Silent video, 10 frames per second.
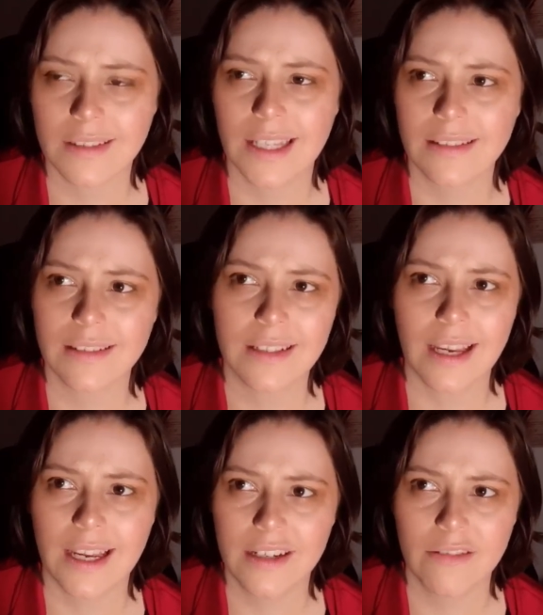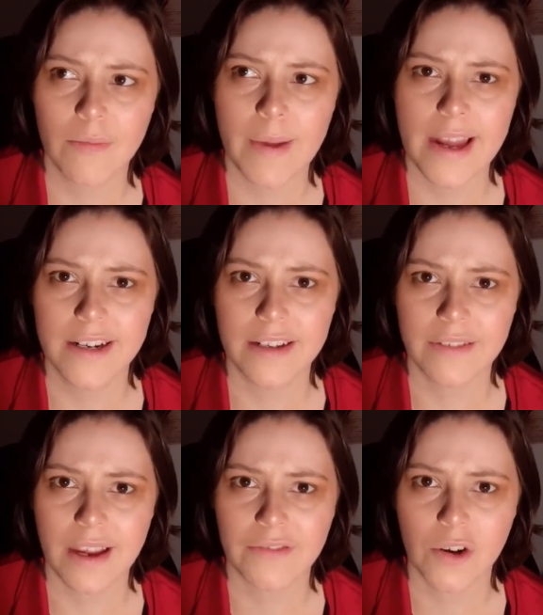get kind of
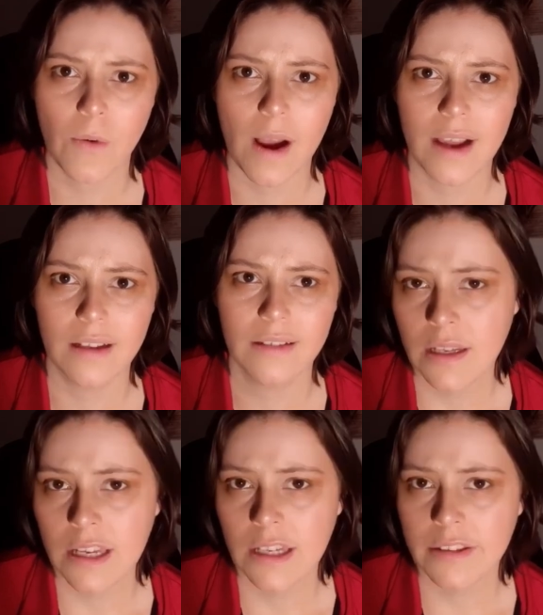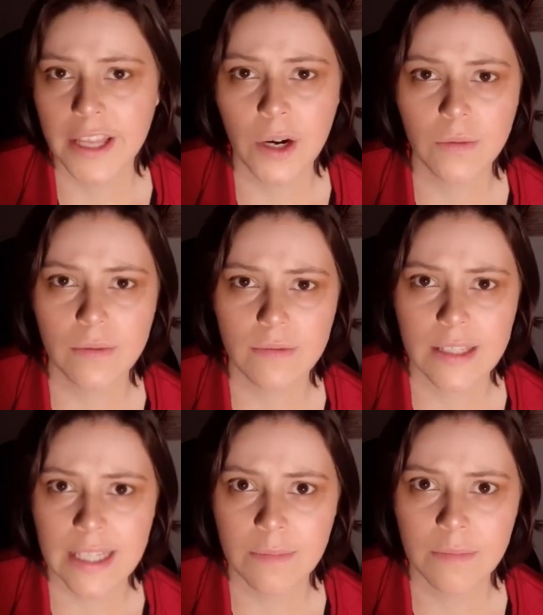repetitive after a while. They
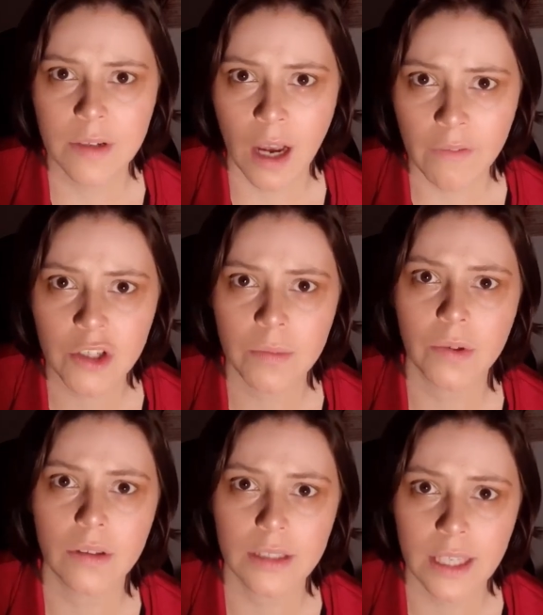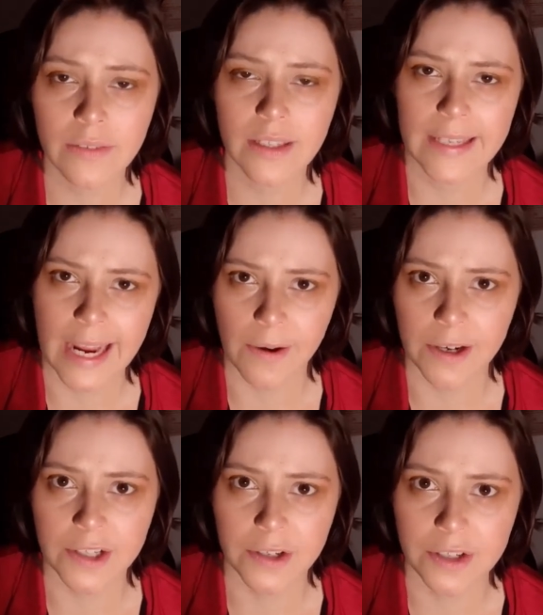don't seem comfortable giving
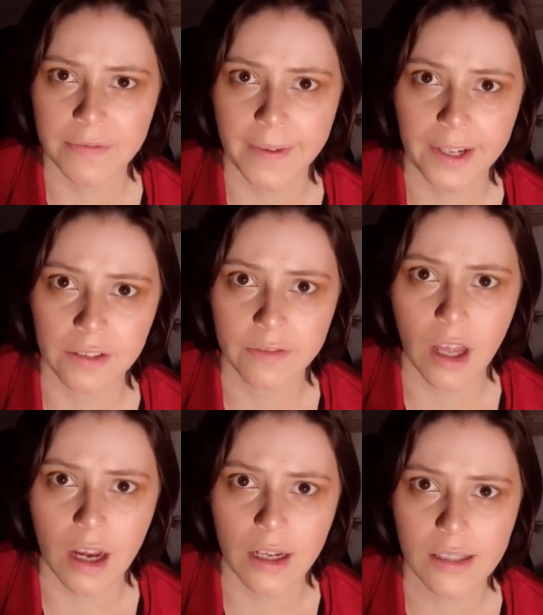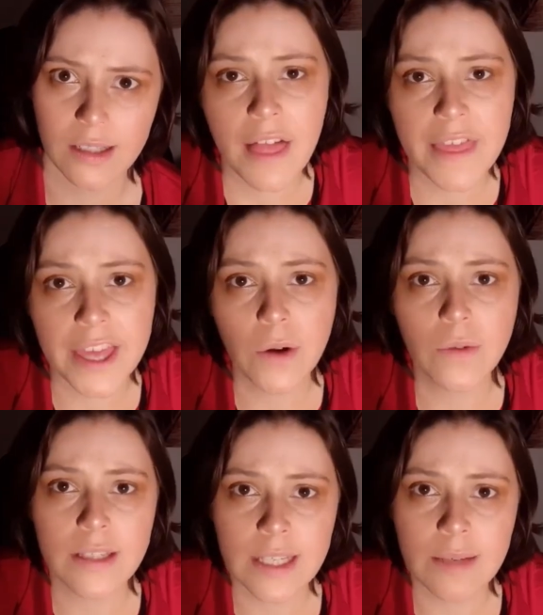characters fatal flaws. They
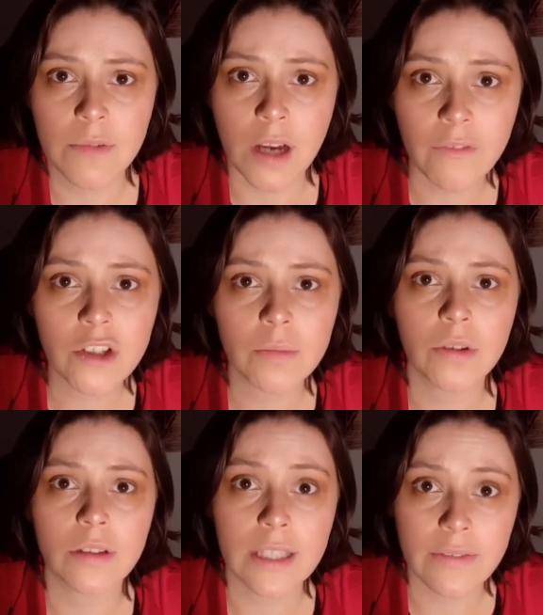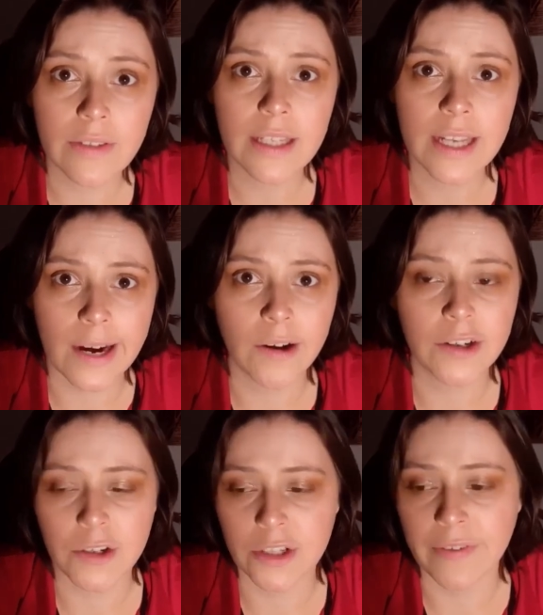don't seem comfortable giving
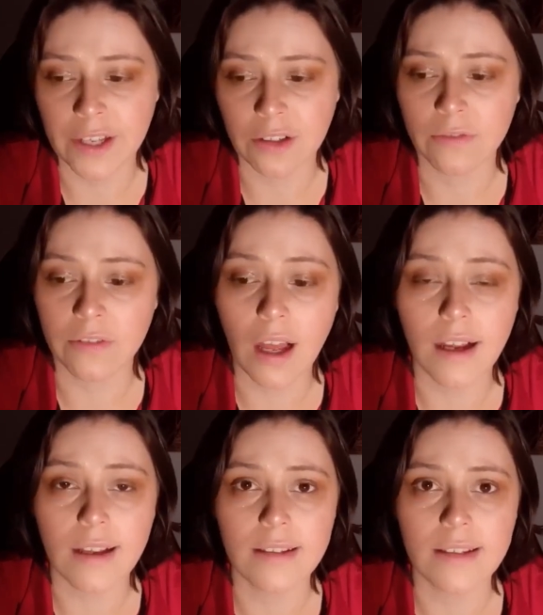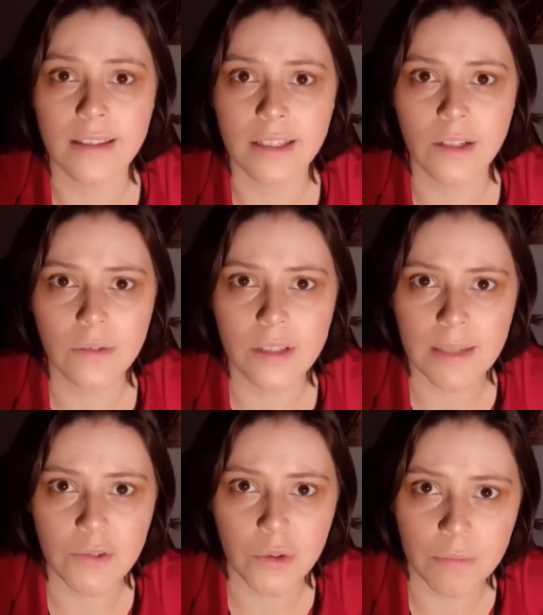characters fatal flaws, and they don't
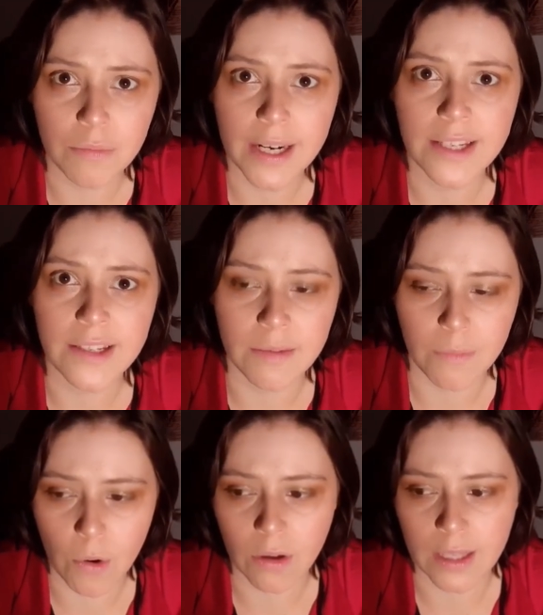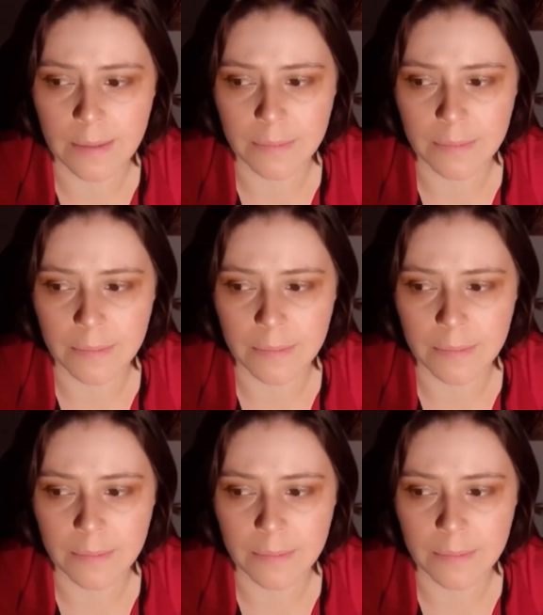seem to embrace the moral